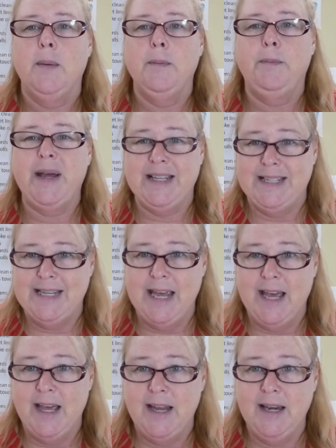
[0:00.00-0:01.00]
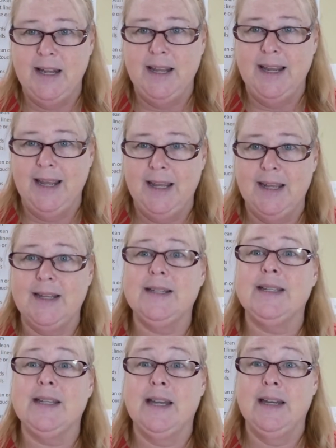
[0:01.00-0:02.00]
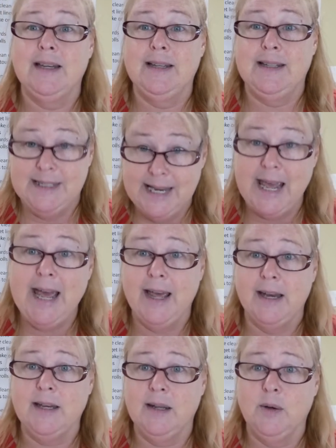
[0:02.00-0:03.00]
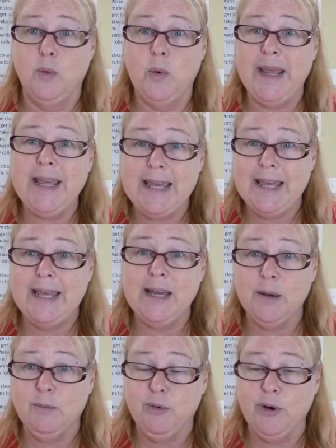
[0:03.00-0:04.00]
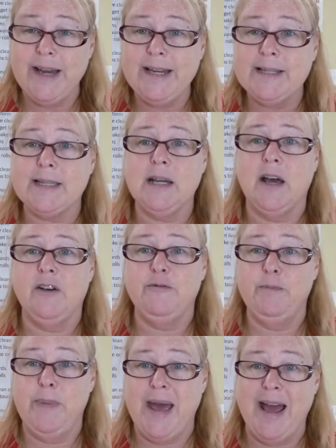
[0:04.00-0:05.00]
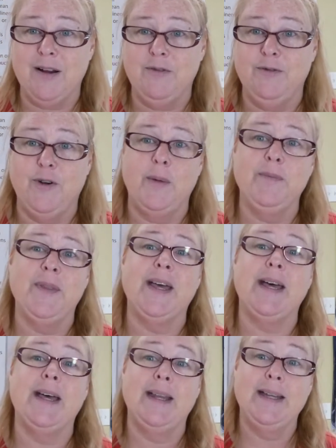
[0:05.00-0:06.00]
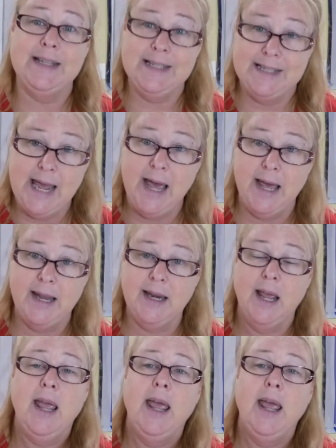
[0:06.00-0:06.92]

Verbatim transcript: But dead is dead. We can't bring stuff back from the dead.